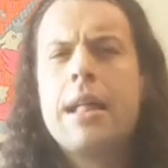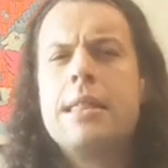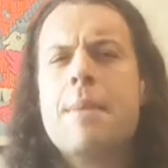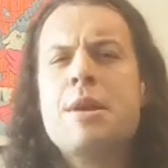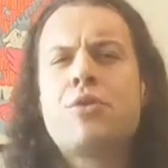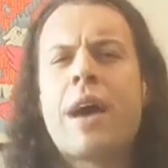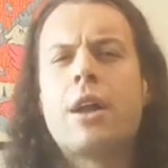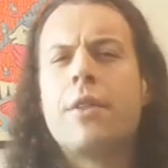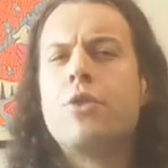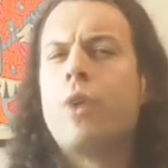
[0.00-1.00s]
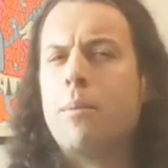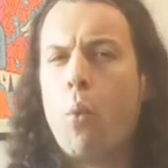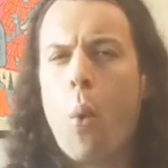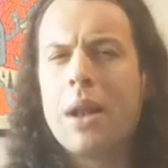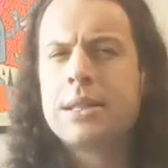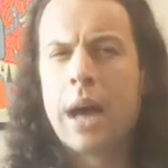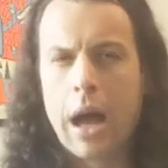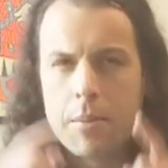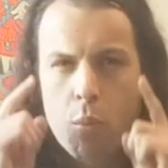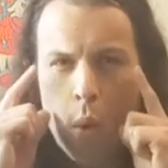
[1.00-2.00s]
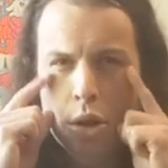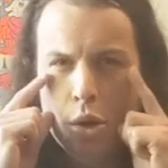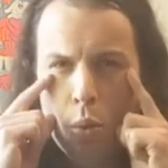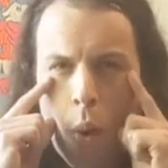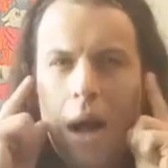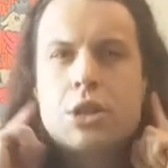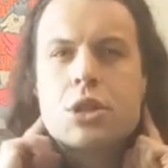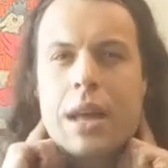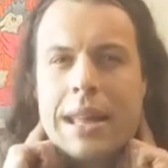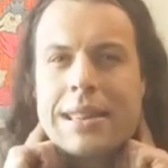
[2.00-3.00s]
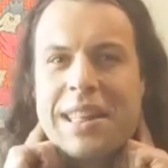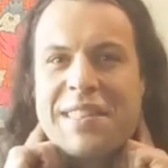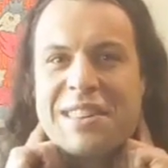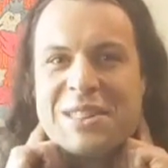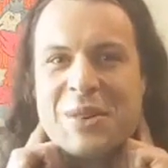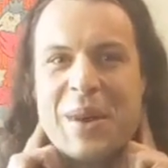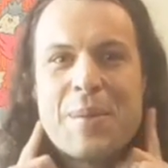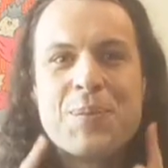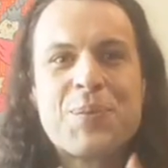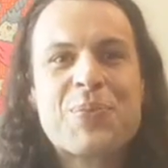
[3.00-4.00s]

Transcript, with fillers: Let me try it on the drum one time while you watch and listen to it.